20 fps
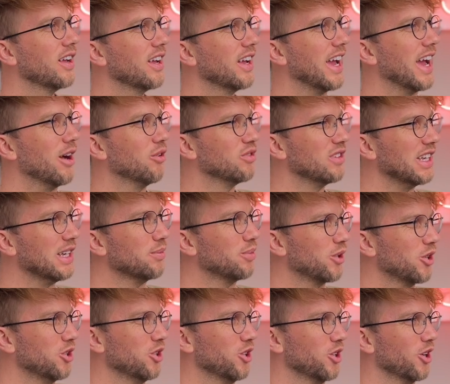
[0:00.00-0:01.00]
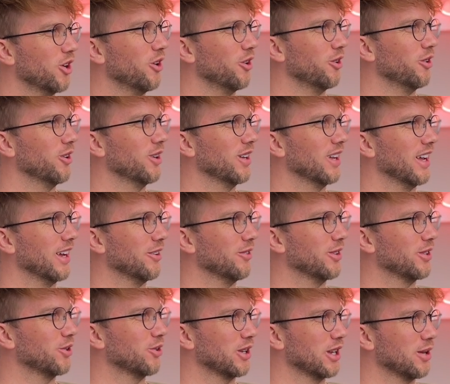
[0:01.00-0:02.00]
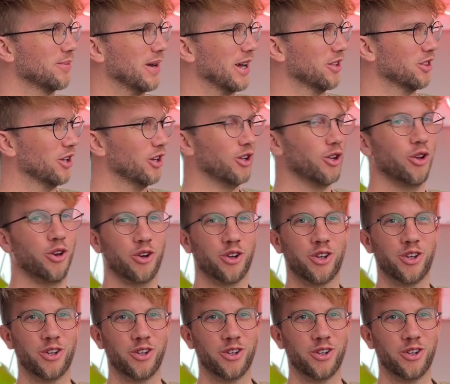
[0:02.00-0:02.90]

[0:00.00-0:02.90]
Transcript: How deep can you go? Like we're talking about the look